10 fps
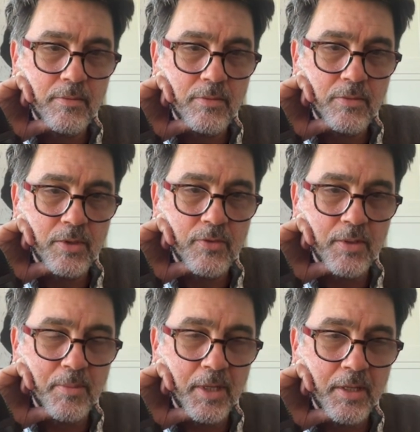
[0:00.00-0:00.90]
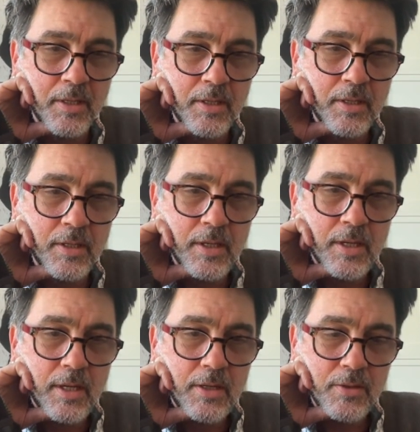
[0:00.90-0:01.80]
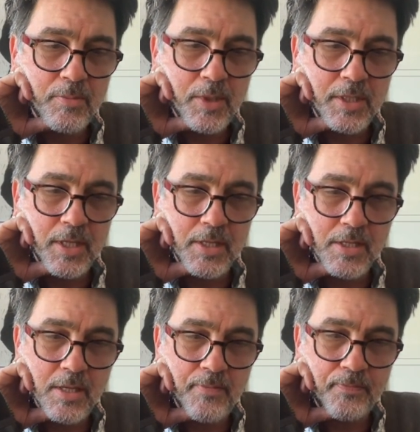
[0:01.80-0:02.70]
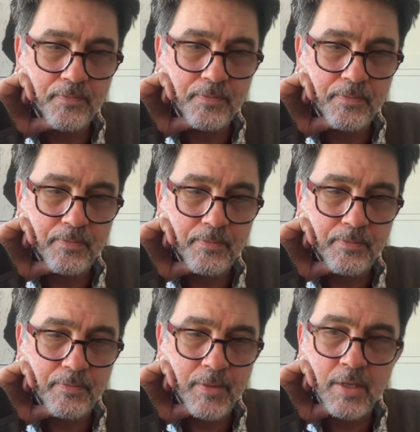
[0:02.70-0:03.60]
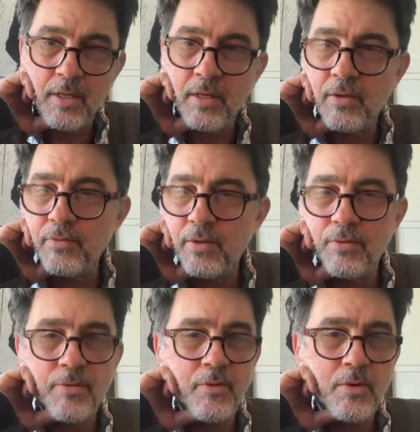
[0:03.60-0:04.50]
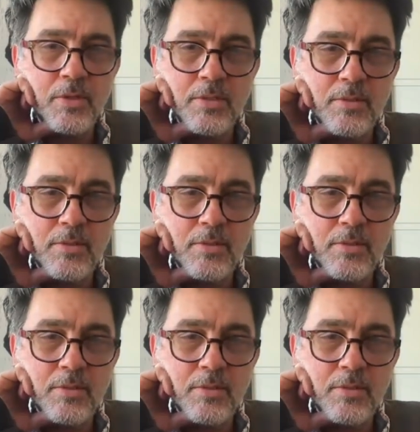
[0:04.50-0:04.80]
driven, but I don't know. It's pretty tasty. Now, of course,